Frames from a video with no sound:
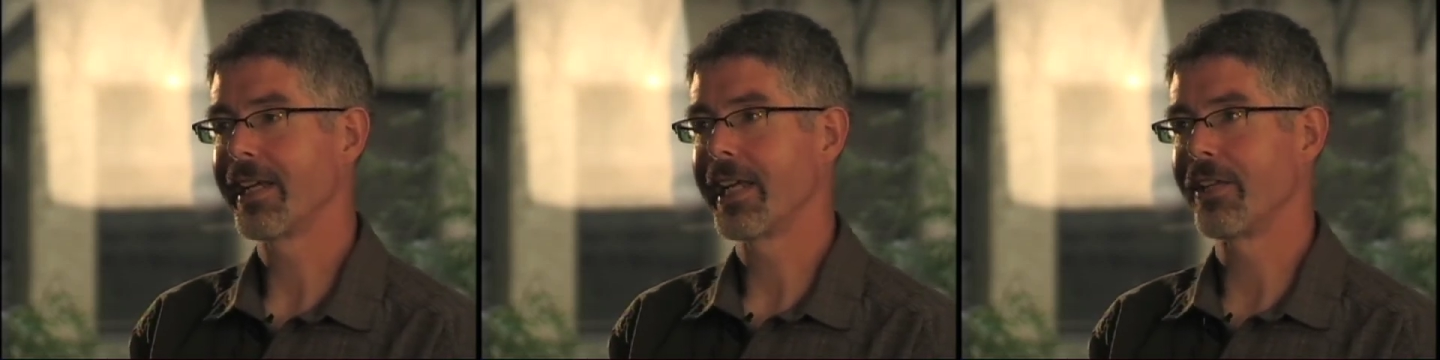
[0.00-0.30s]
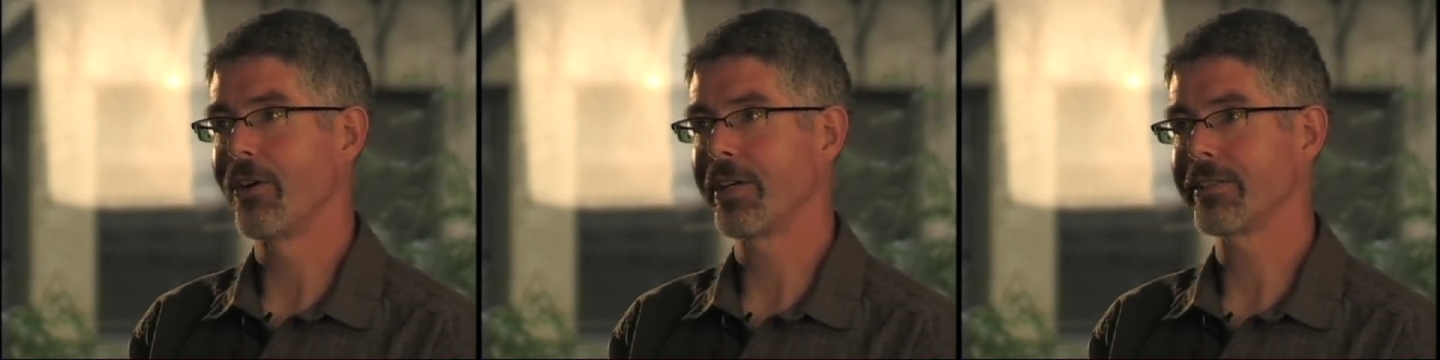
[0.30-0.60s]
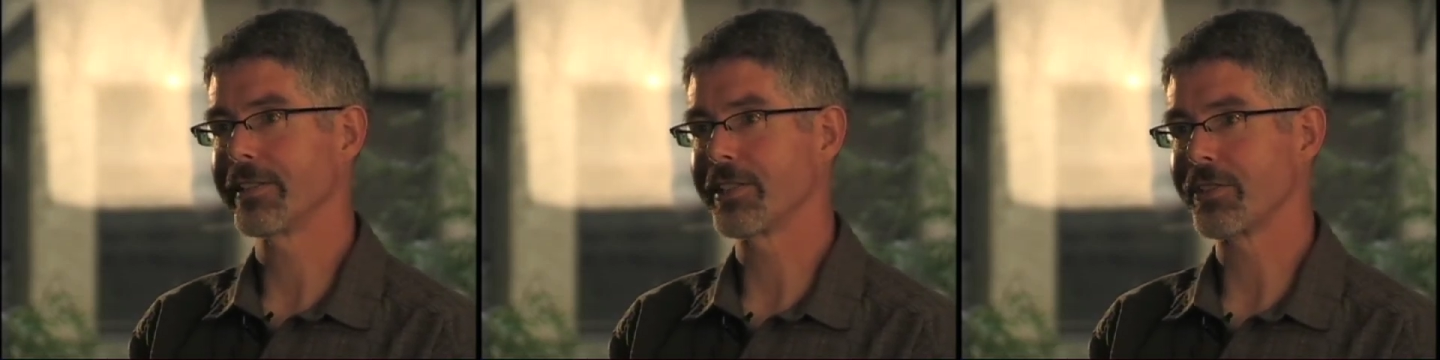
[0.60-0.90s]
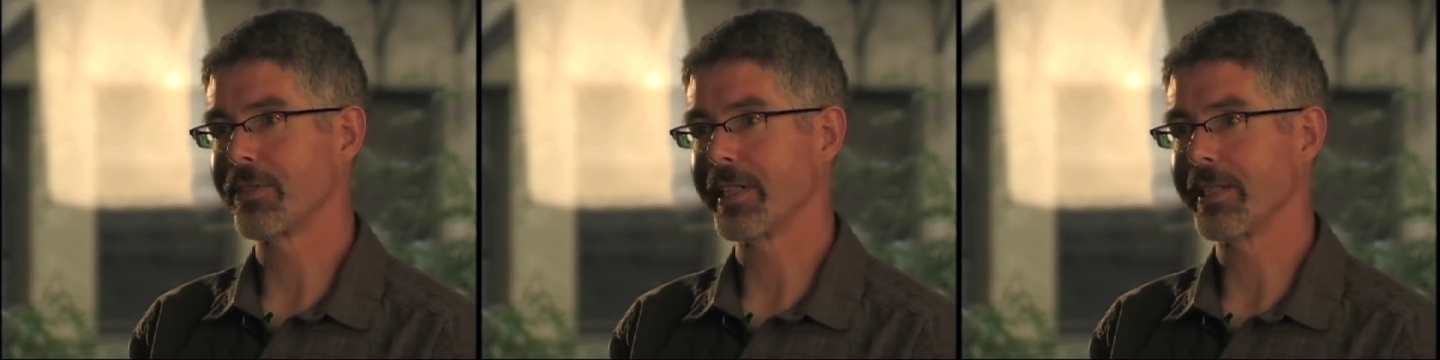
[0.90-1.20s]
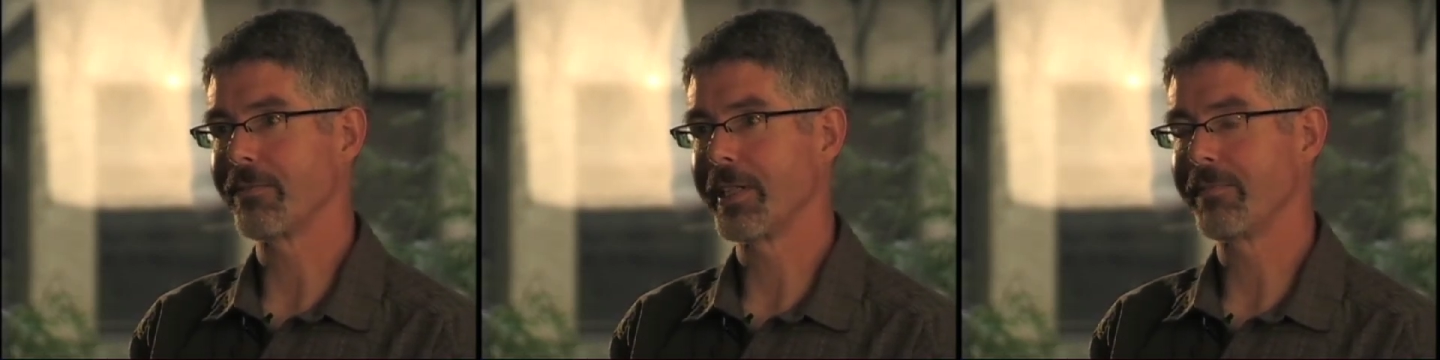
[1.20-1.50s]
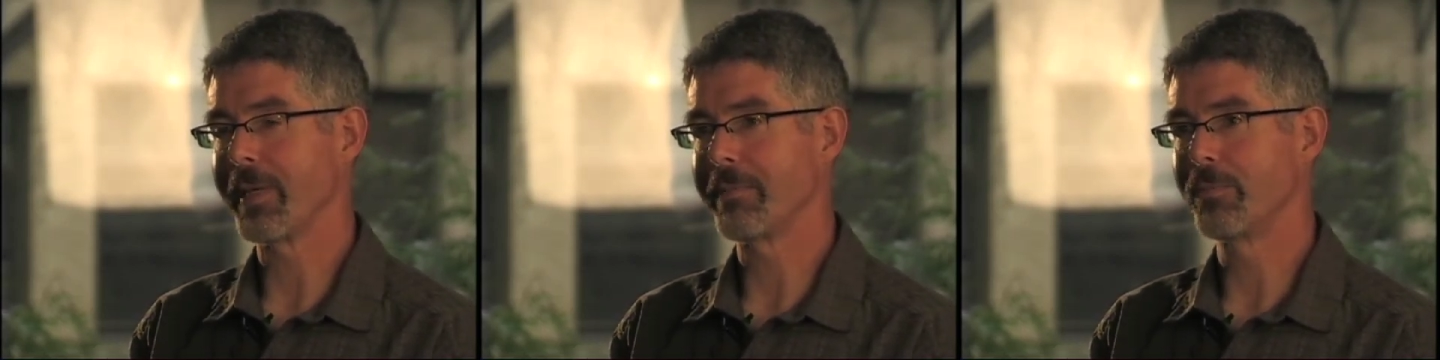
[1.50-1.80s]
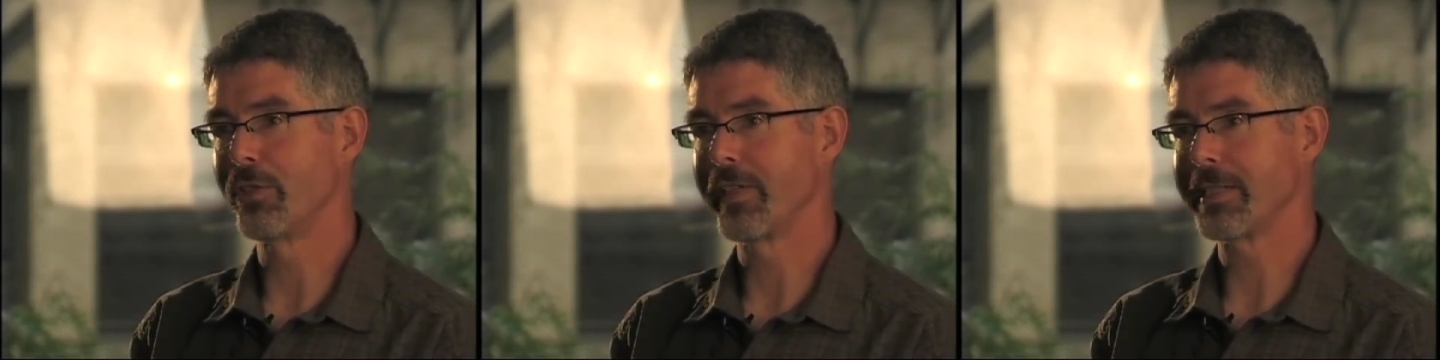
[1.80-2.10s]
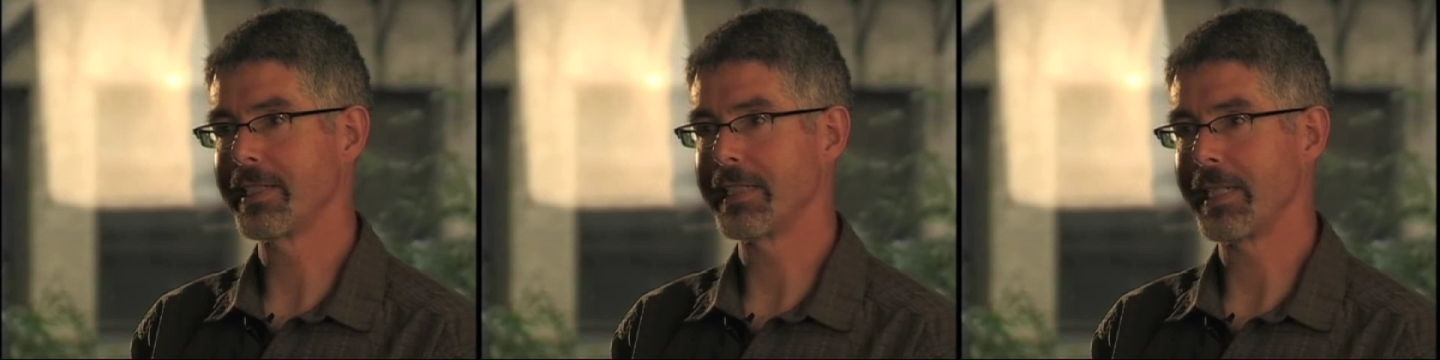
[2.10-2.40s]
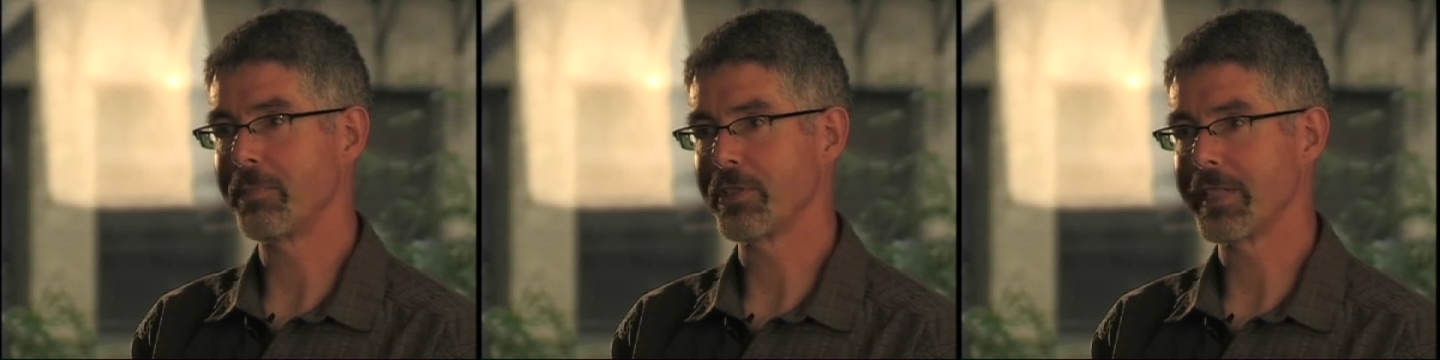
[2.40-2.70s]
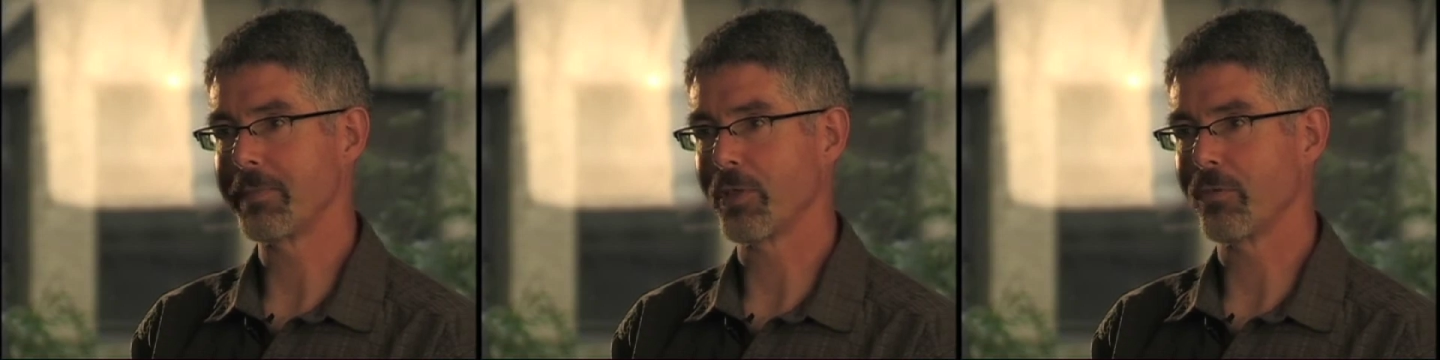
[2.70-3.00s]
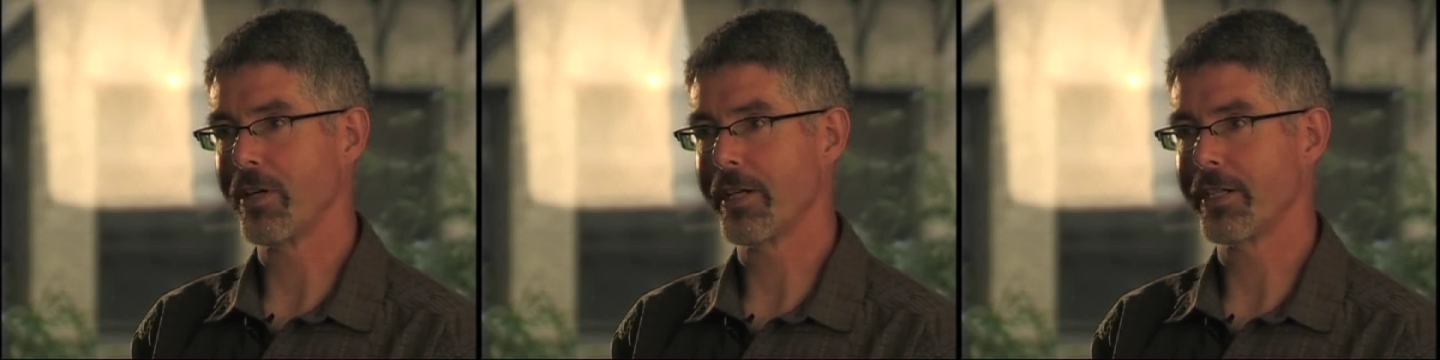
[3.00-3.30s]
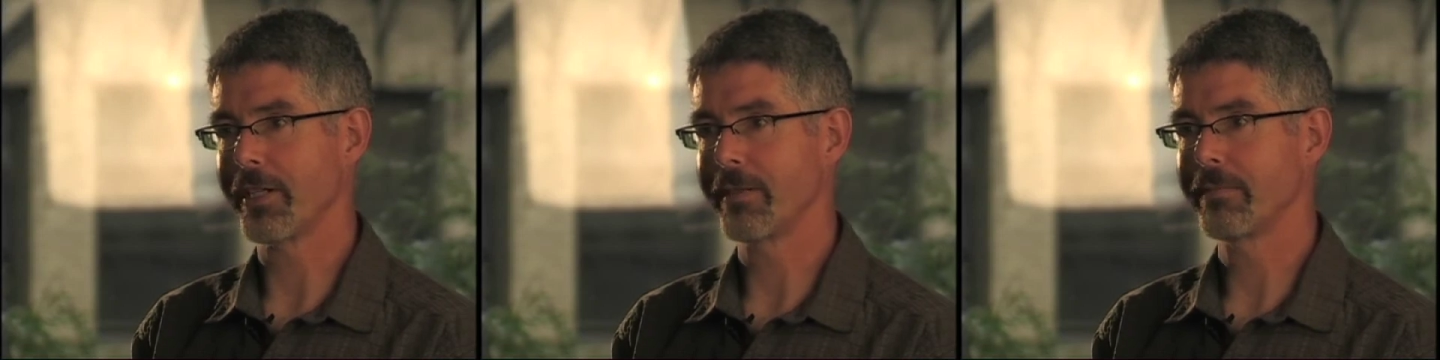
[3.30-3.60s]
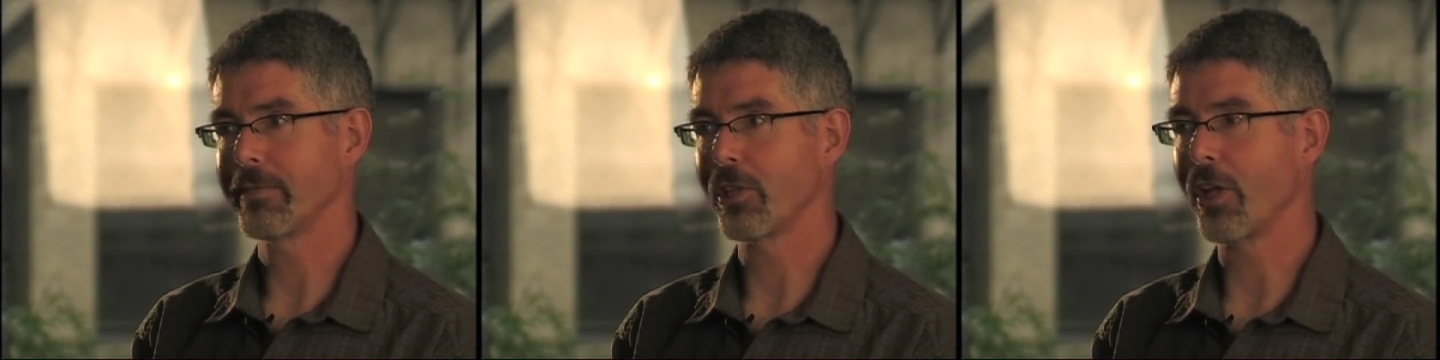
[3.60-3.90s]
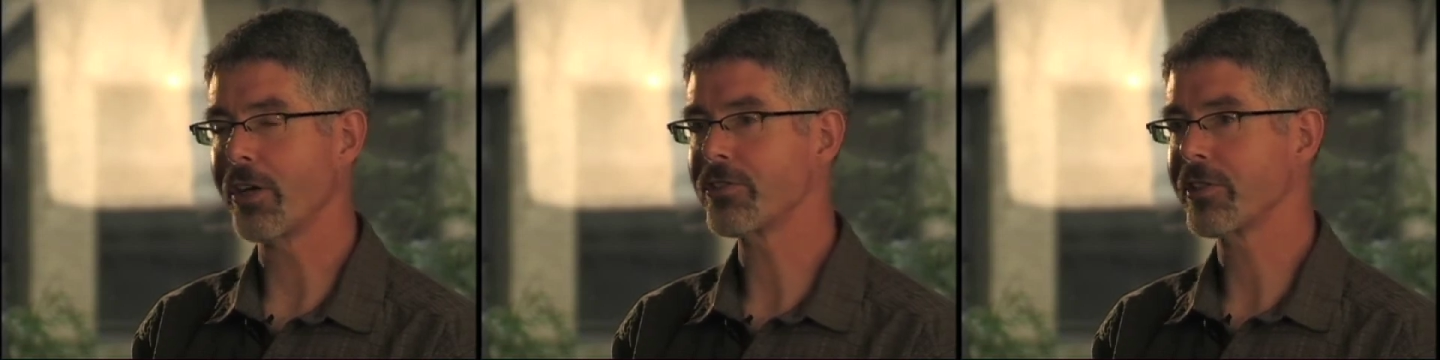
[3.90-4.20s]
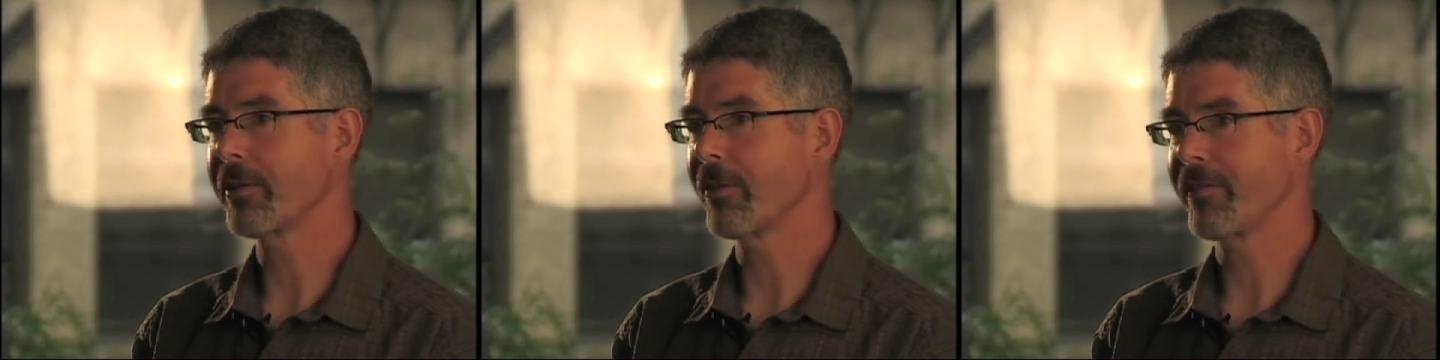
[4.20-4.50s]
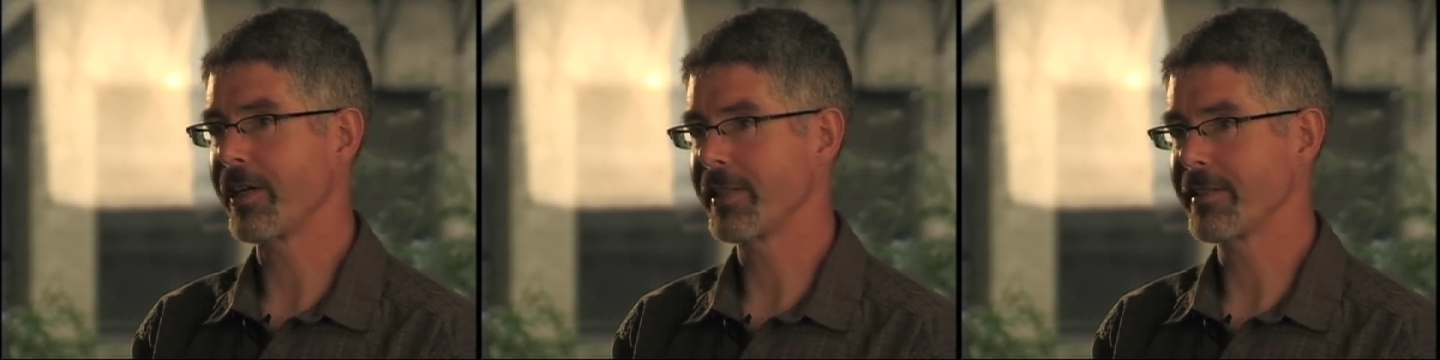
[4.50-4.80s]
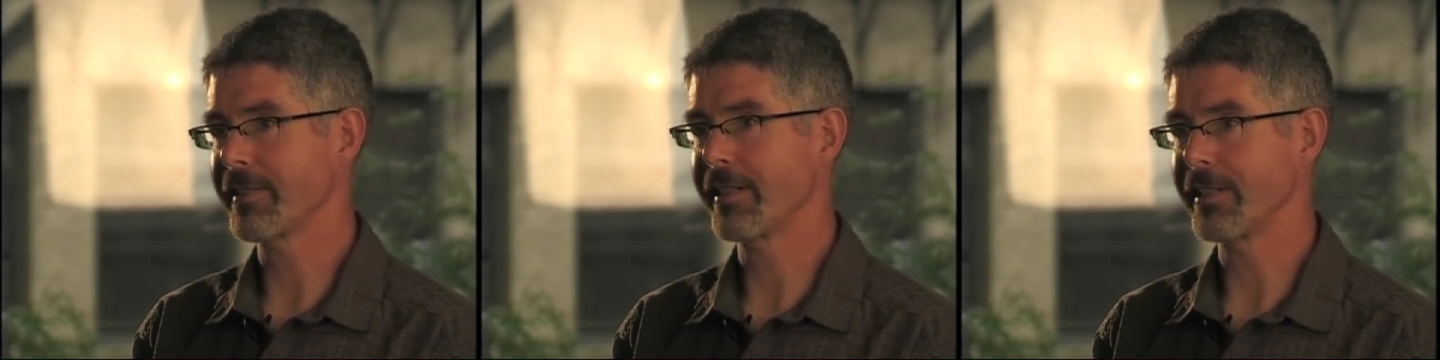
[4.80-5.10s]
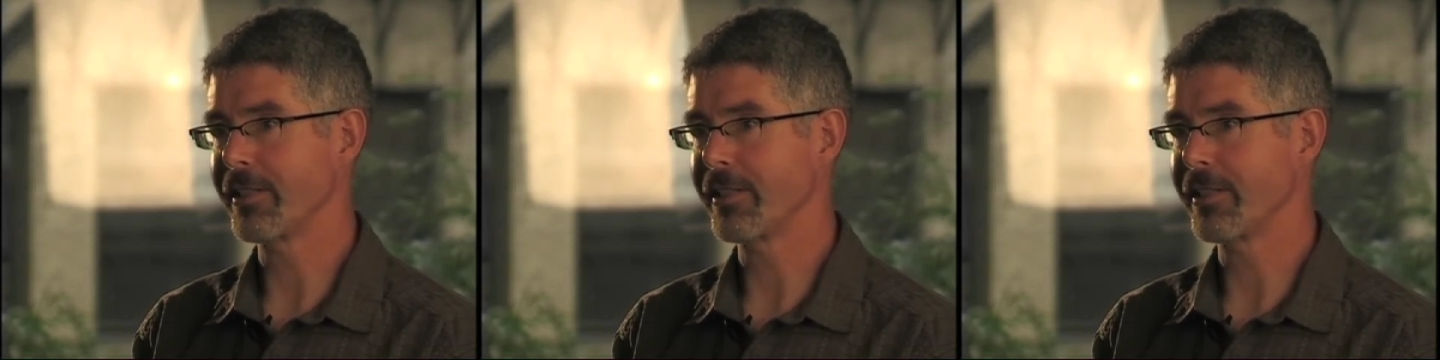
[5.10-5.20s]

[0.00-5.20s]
In the oil industry, we've been moving to deeper and deeper water, largely without incident in the